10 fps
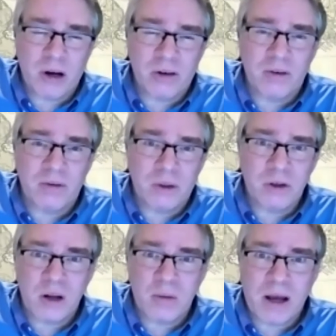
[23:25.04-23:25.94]
about the
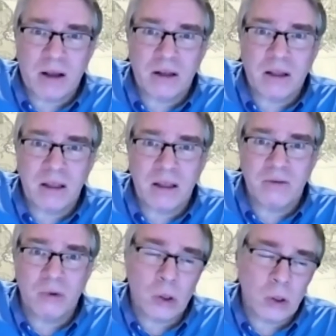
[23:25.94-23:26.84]
American Revolution,
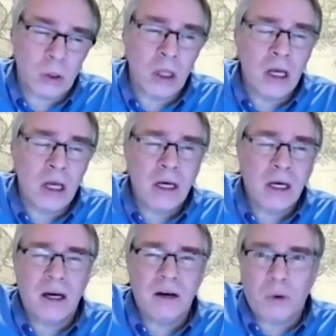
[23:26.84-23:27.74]
about the
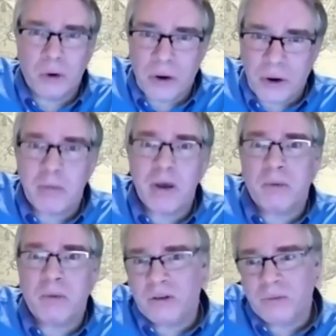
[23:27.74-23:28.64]
role of
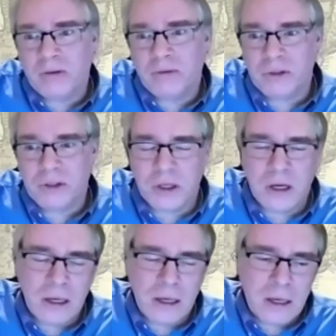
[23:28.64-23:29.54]
ordinary people
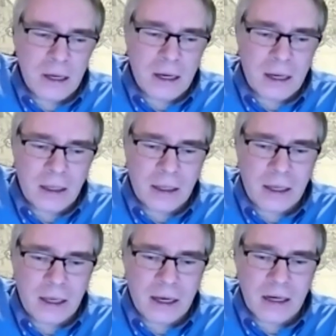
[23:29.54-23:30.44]
in the revolution,
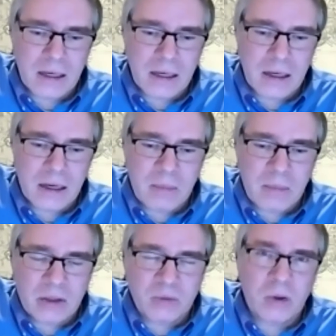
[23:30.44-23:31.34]

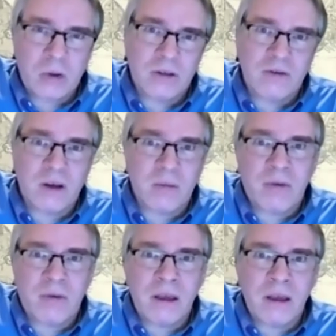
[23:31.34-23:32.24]
and about the
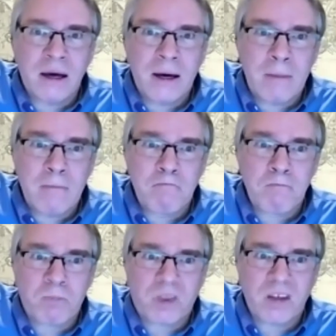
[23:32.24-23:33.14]
roles of some of
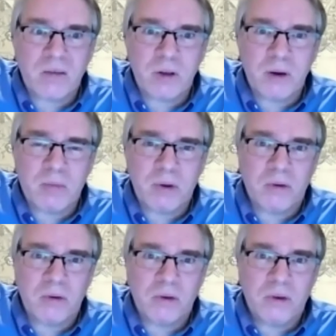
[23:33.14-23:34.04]
the
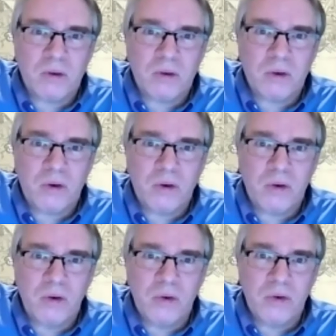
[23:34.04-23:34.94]
people
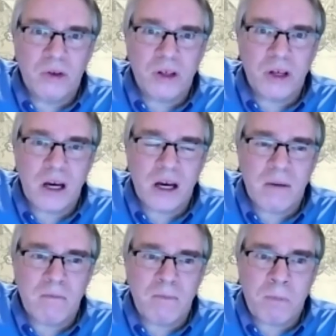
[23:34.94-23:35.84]

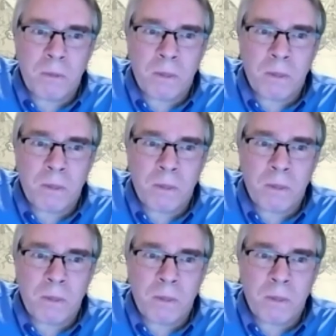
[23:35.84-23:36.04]
whose